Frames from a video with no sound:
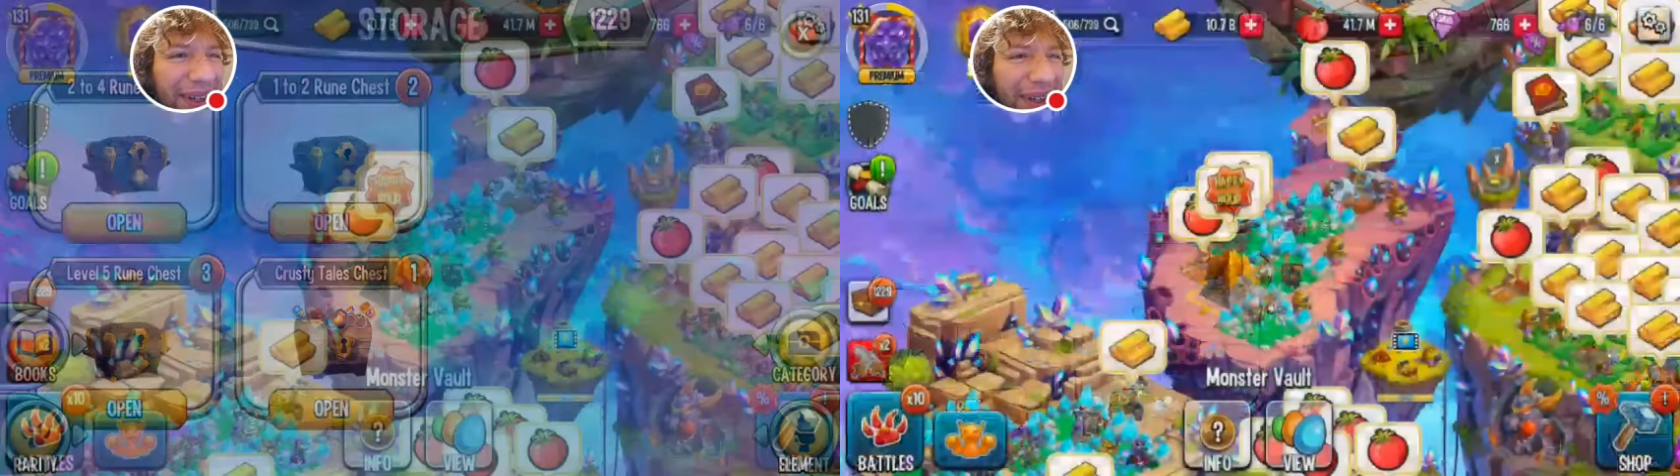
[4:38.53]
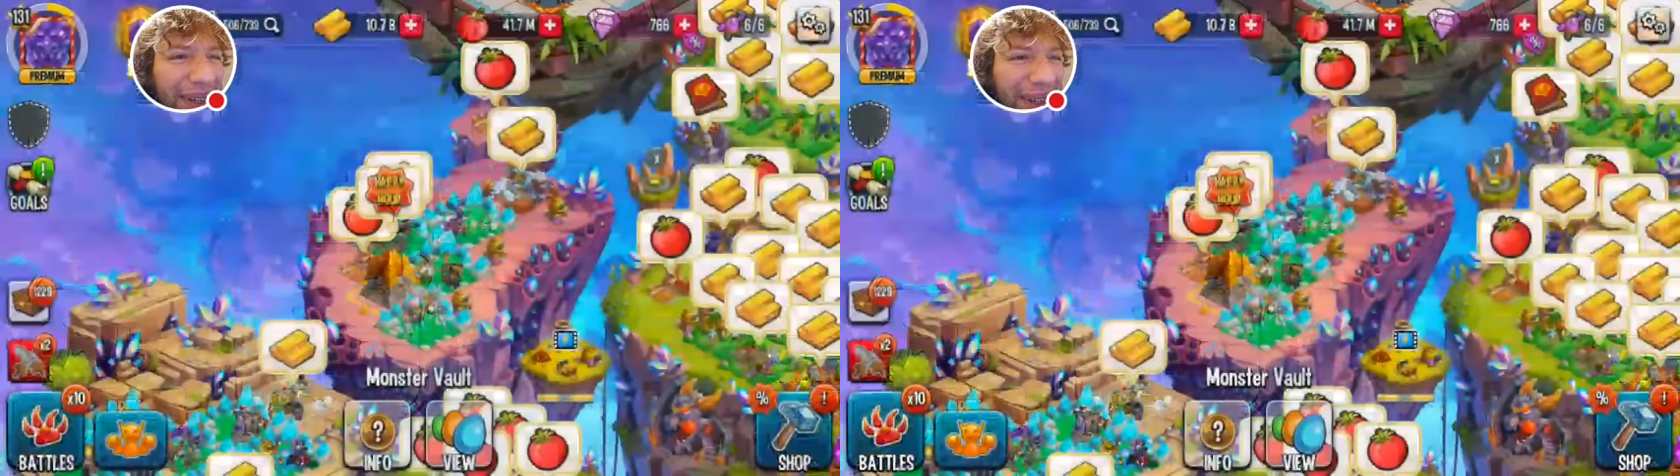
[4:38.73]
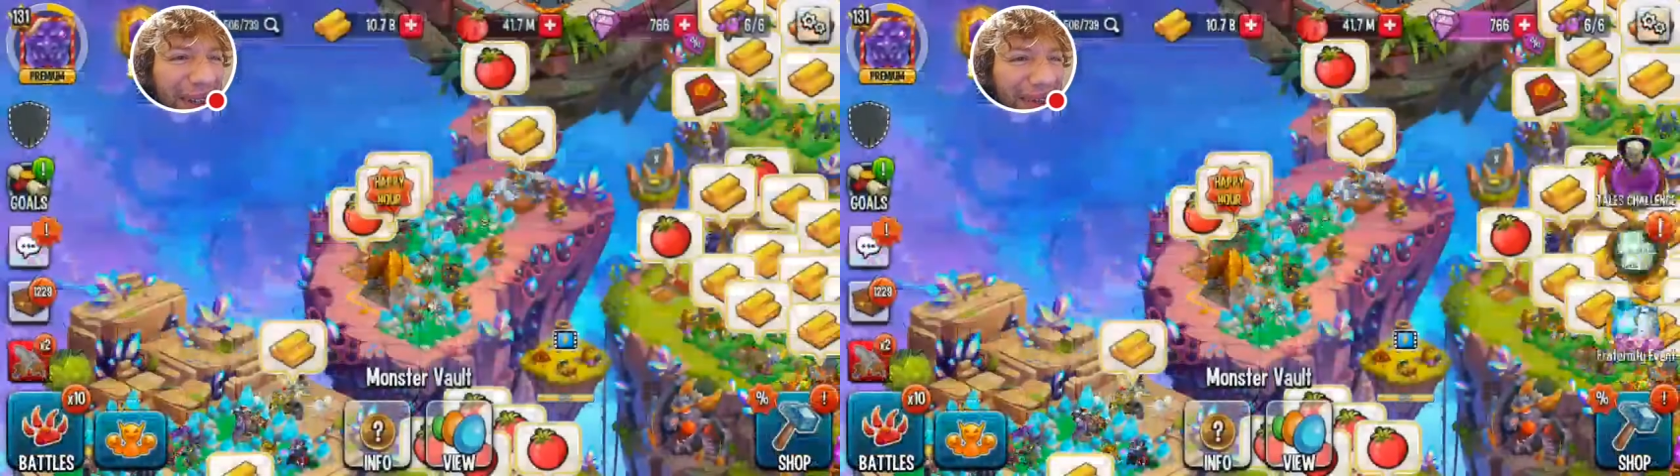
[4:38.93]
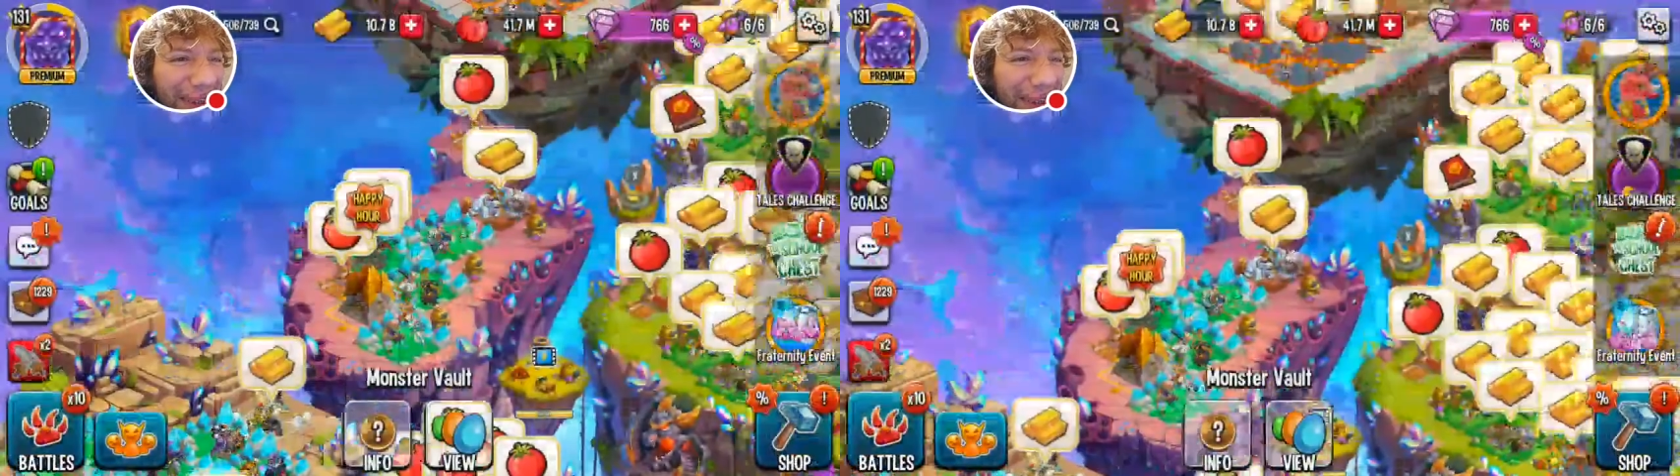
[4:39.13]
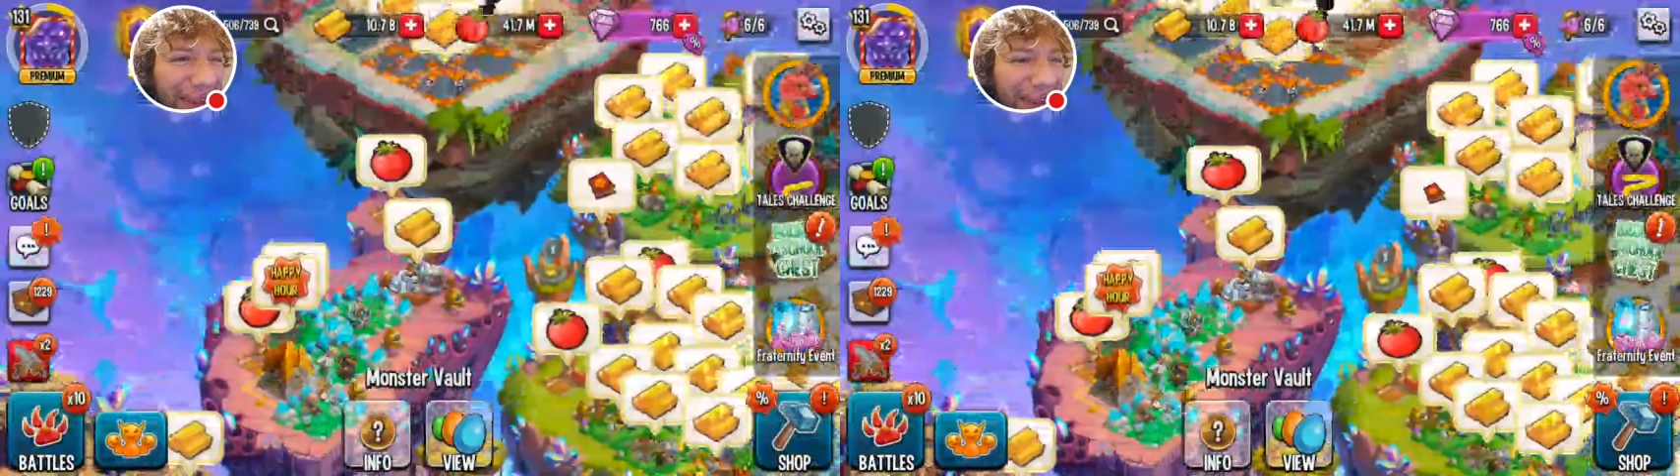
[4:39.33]
yeah, I'm
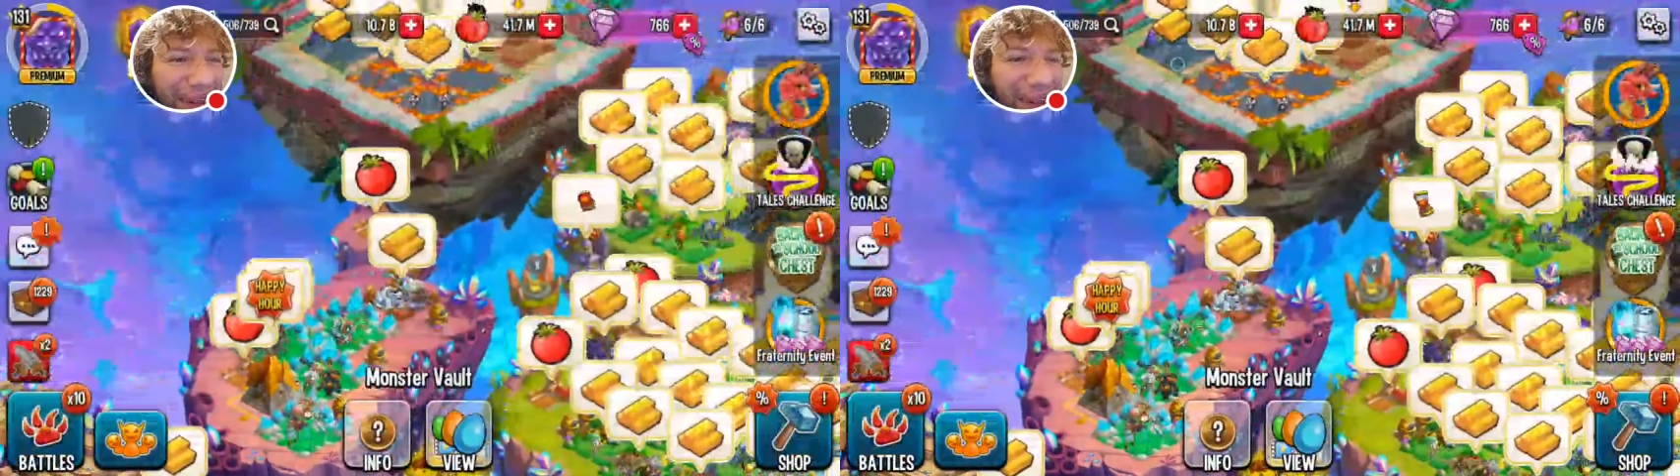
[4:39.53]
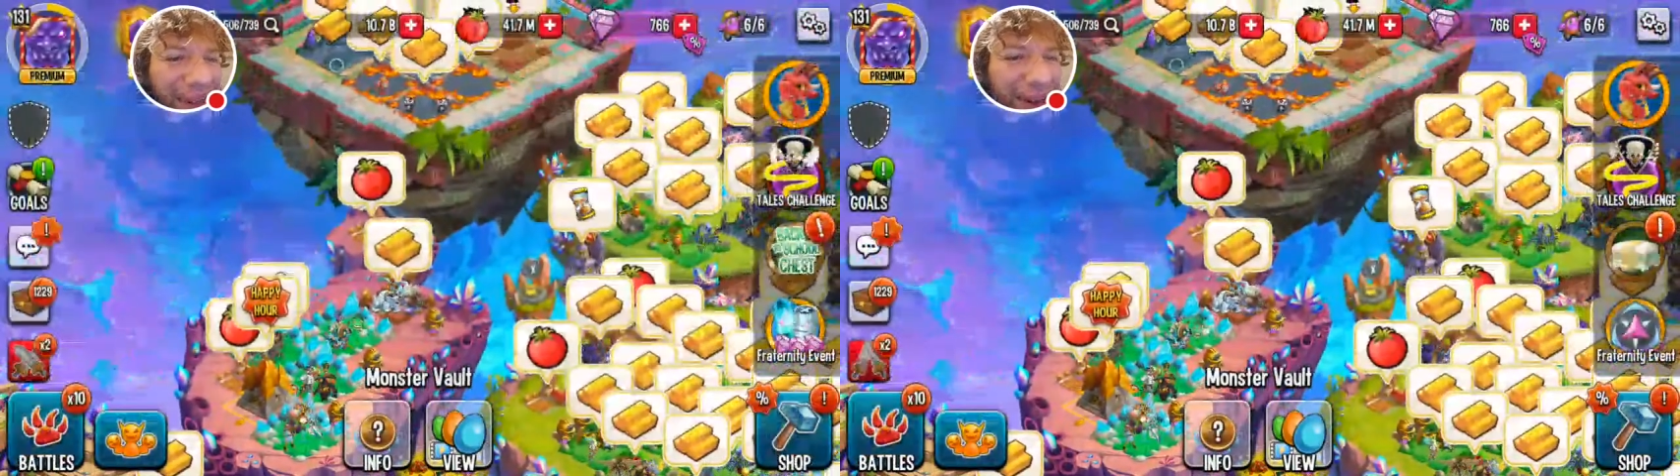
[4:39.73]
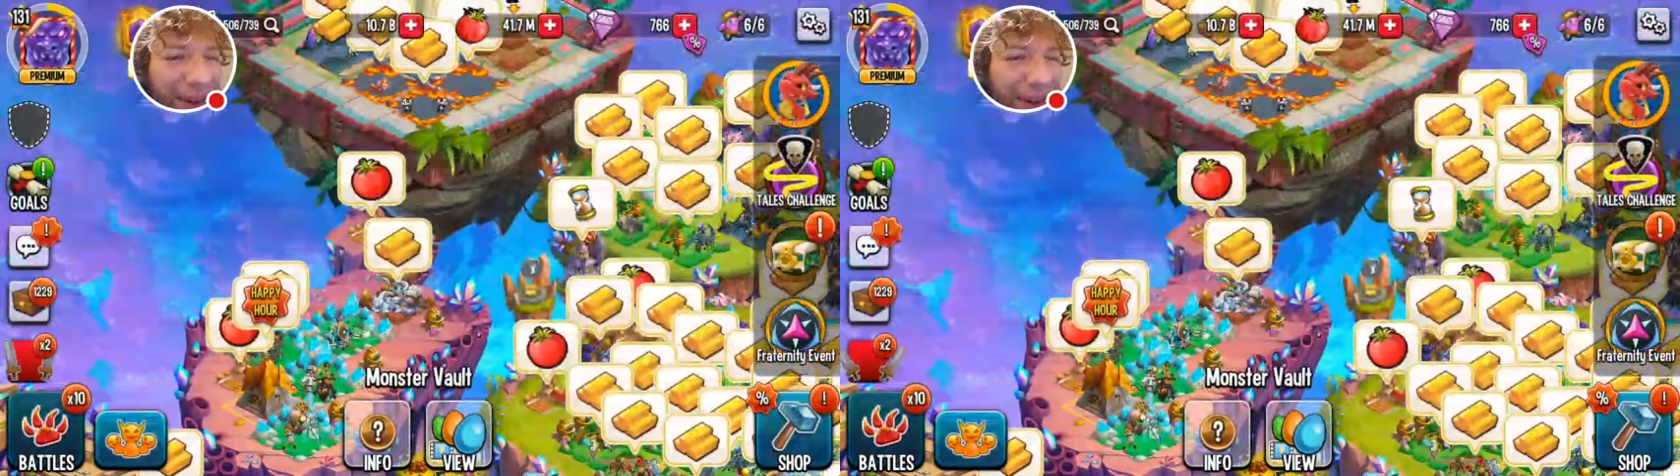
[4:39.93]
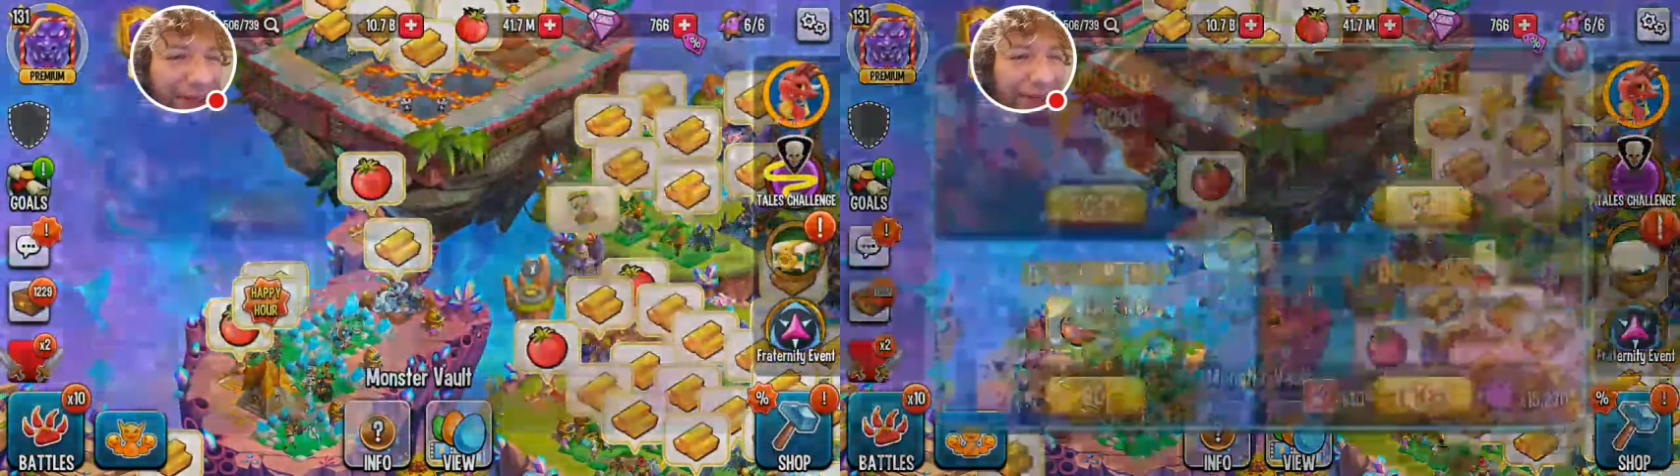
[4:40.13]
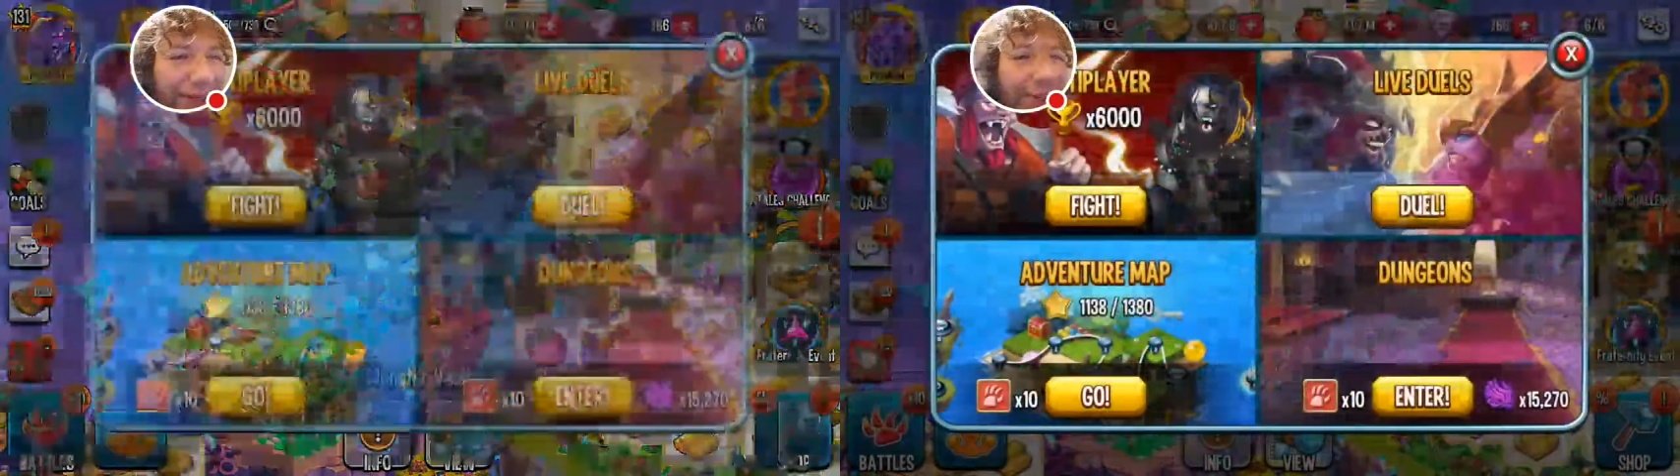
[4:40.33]
happy to get an
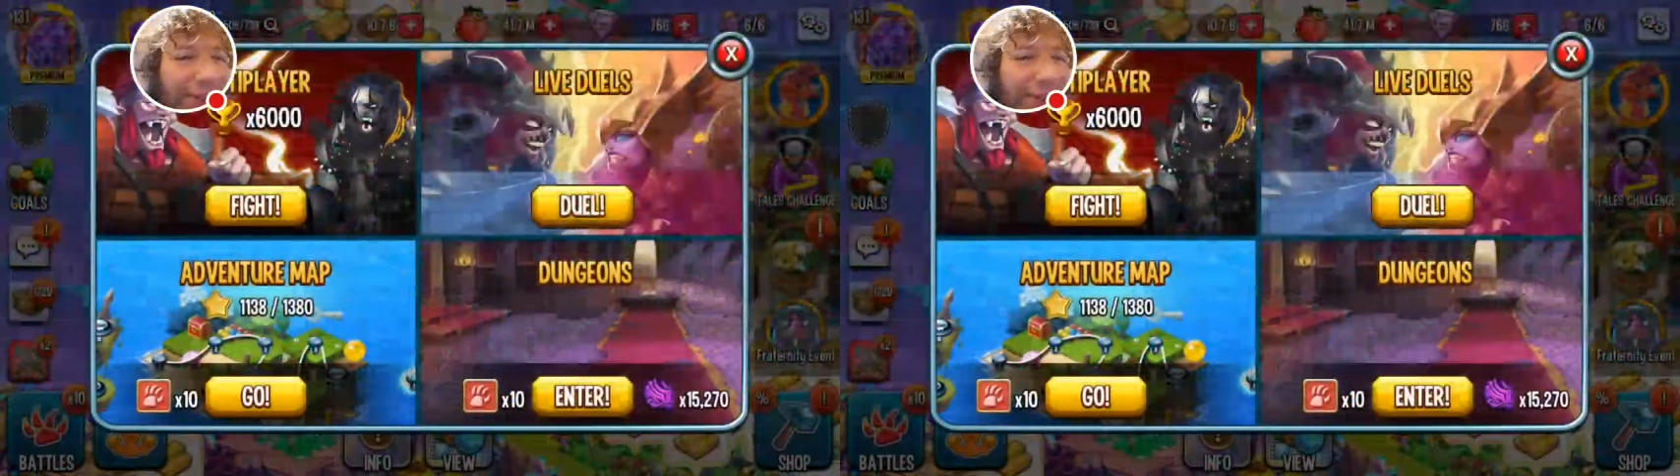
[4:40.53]
X rune.